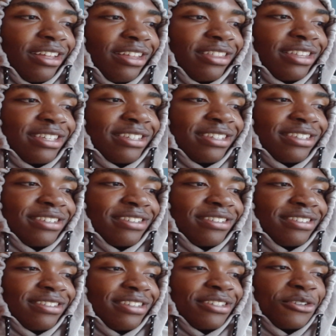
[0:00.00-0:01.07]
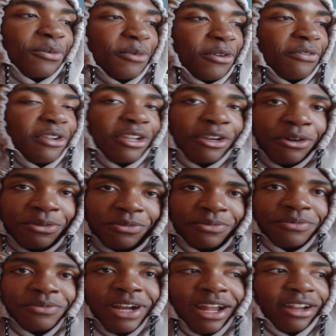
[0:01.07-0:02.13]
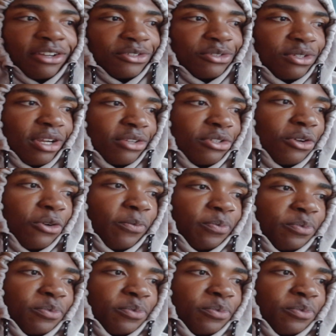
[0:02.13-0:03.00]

this is going to be a video for how to exercise. So